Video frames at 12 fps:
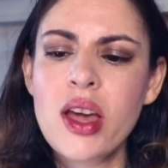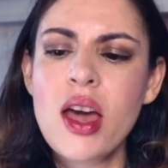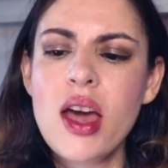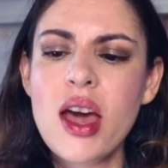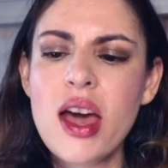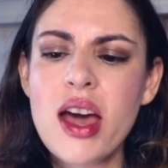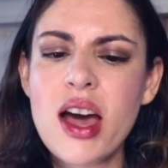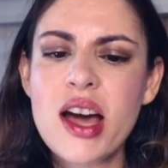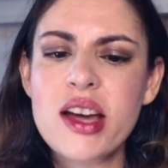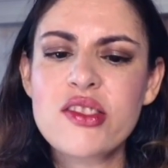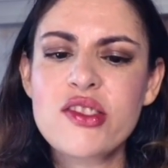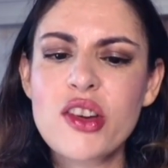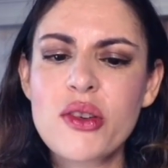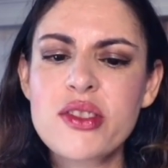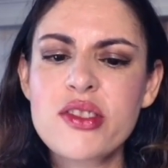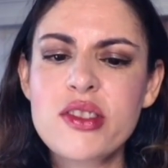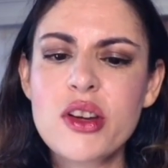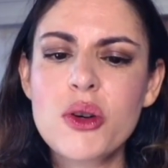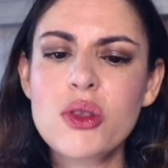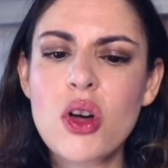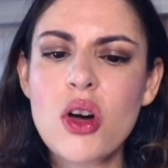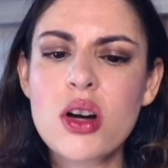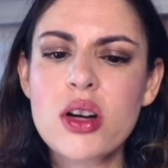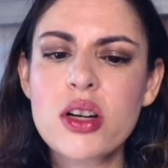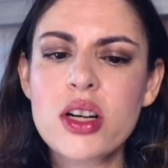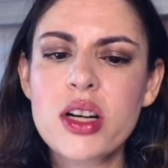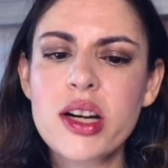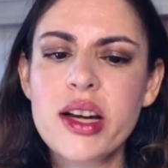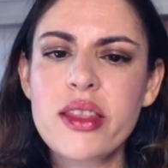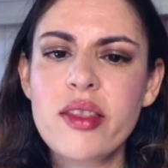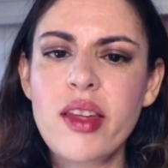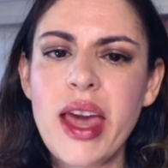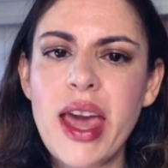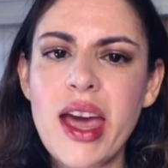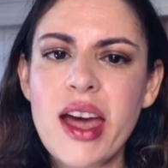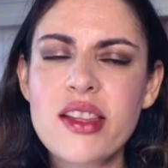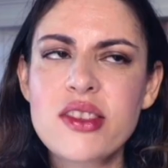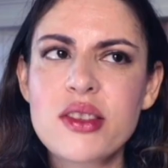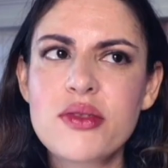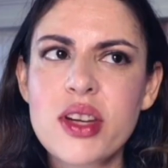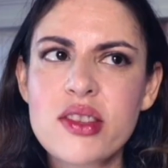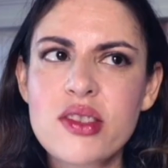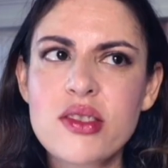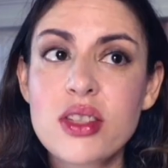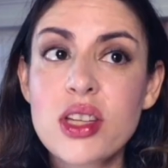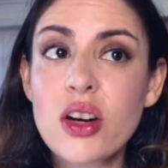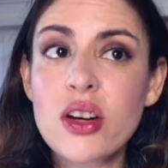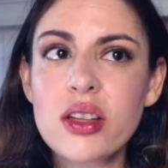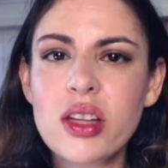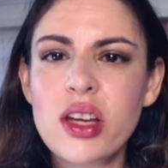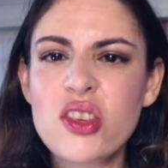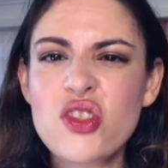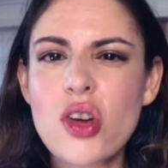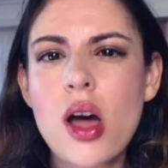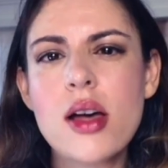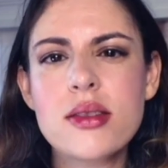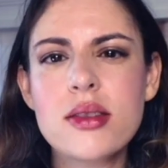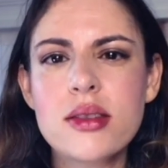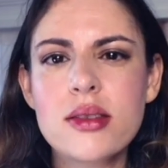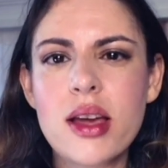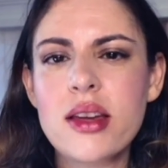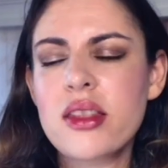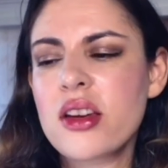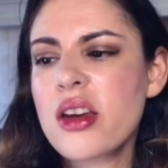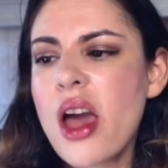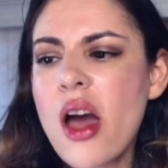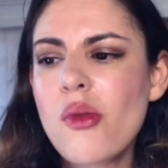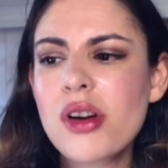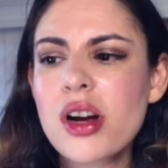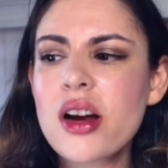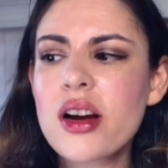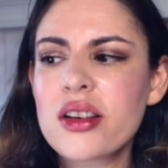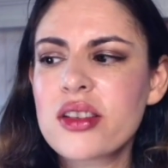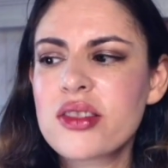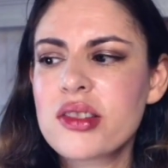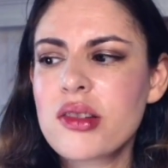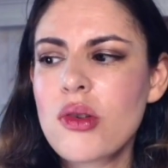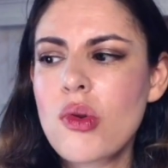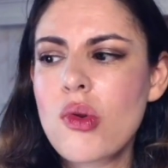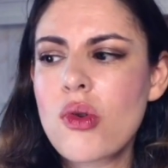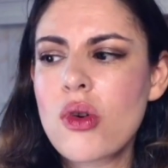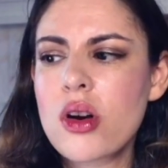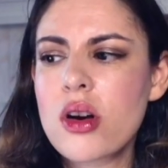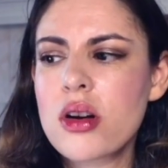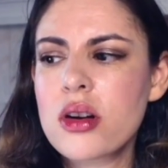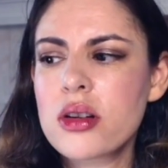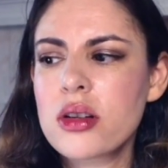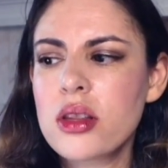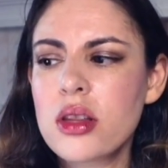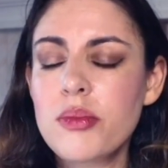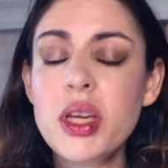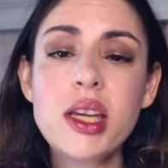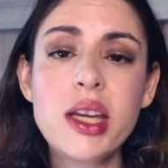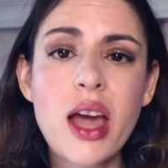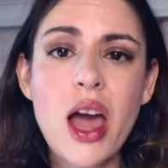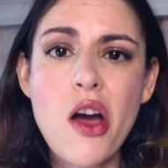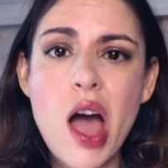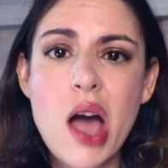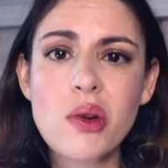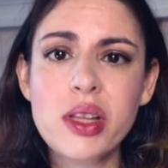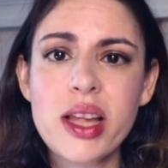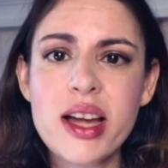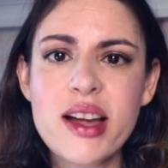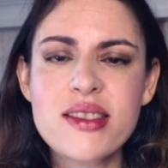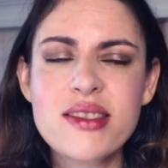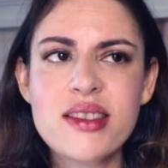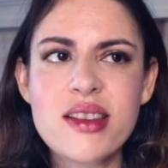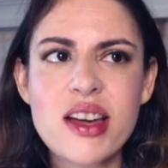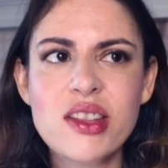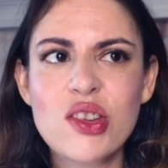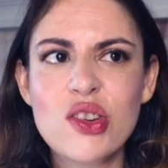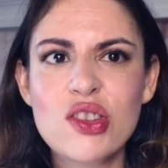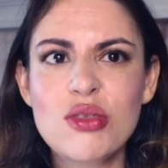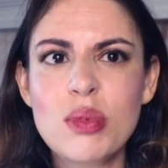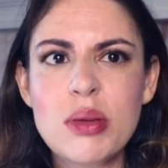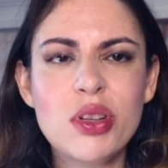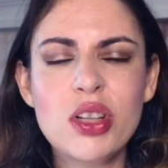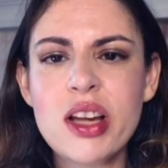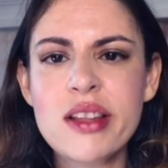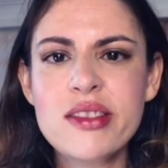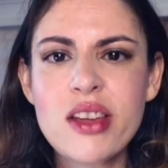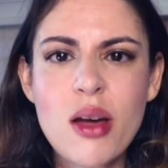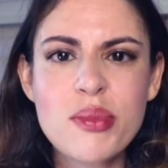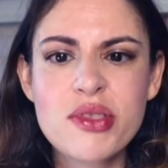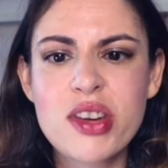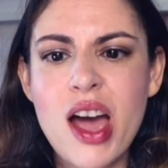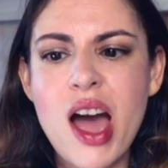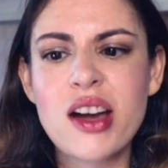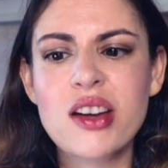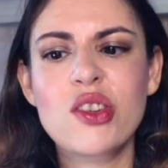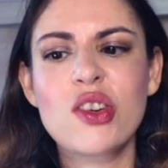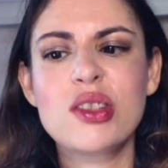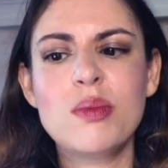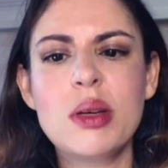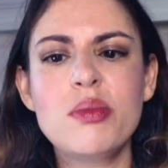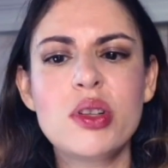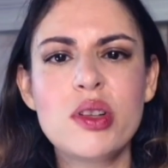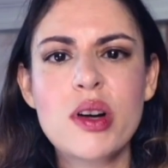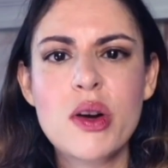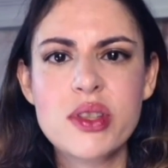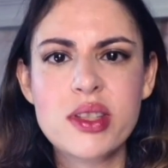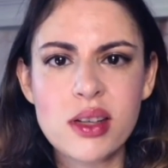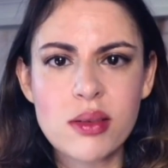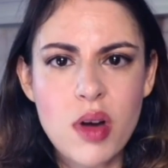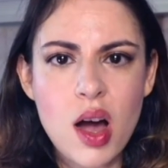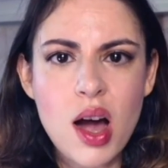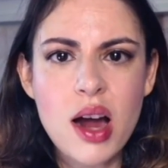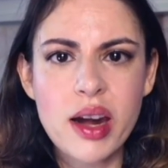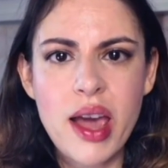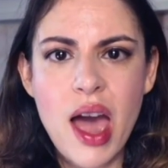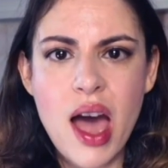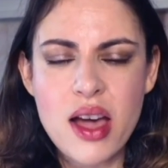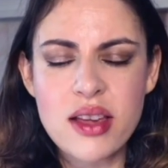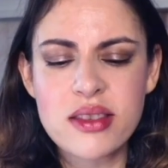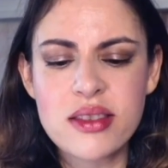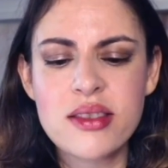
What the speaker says: And so it's no longer in the hands of necessarily just, say, the networks or the media outlets. Like there's people on Substack, there's people hosting podcasts.